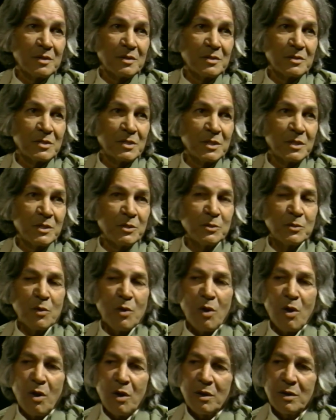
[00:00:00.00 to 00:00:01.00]
See, you
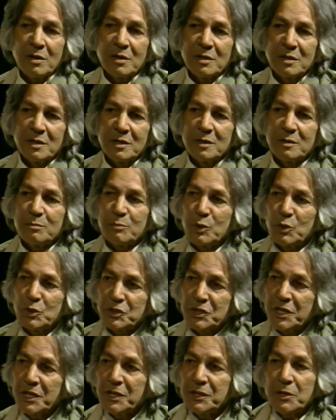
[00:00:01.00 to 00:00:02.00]
are
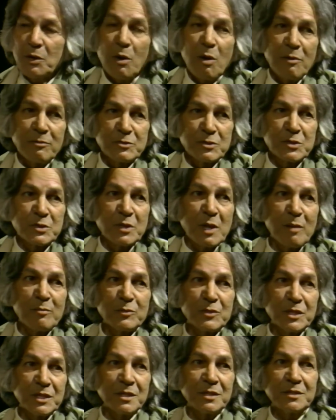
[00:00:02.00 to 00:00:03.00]
pushing it off
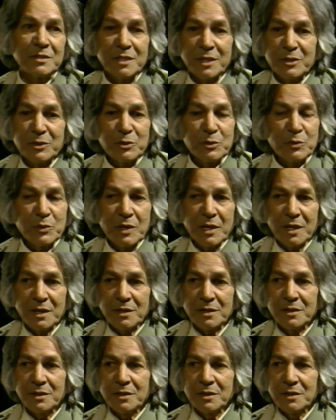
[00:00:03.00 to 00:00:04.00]
something that you
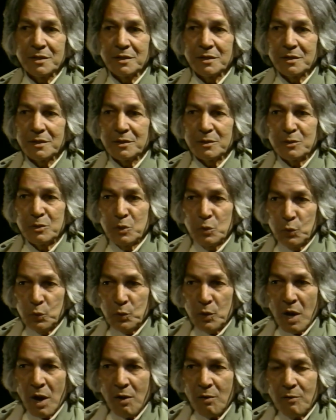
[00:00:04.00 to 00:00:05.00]
can do
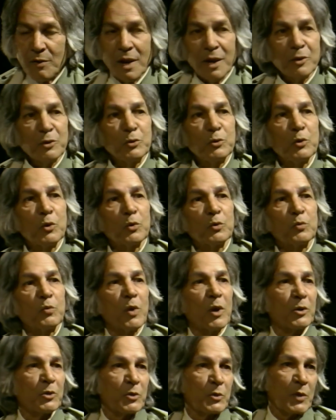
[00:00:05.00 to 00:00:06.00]
now and you don't
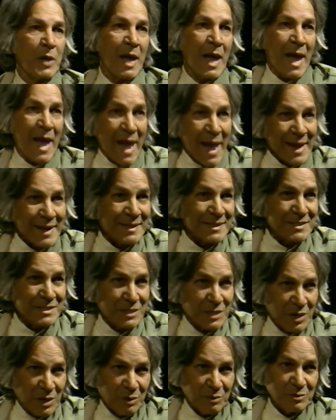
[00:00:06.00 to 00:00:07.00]
want to act
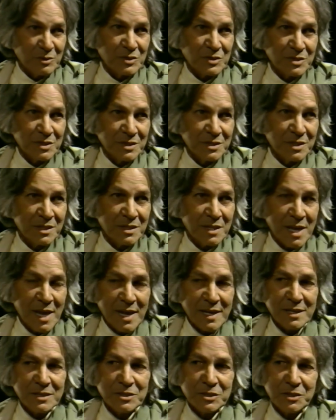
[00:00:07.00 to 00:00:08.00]
now. You see, that
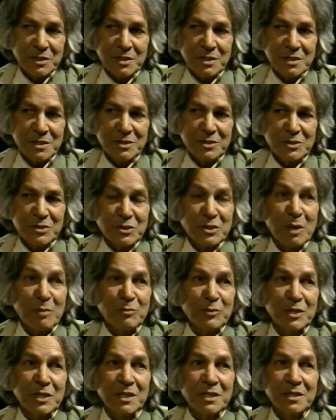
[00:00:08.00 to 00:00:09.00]
action is
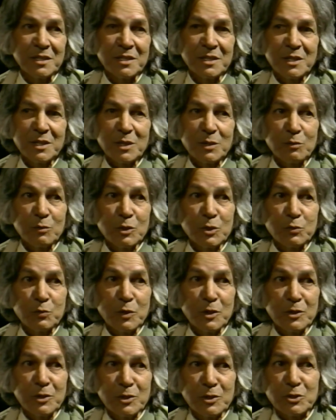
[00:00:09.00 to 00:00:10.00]
something which
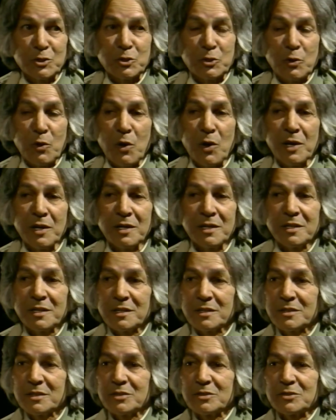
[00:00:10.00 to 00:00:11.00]
will destroy
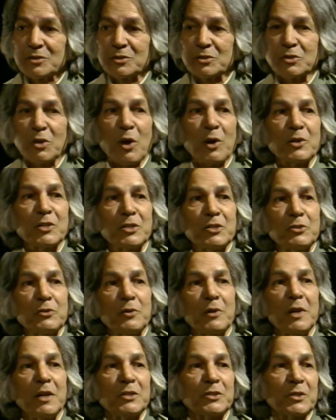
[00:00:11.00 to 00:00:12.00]
this sordid
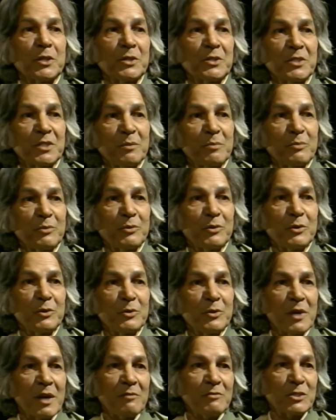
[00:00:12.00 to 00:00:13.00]
relationship
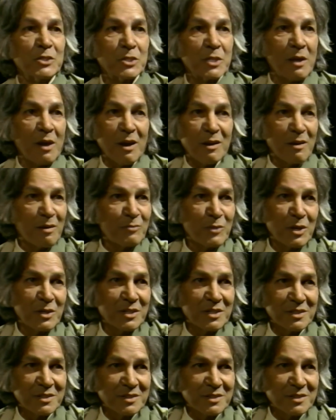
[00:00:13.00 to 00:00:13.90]
you have. I'm not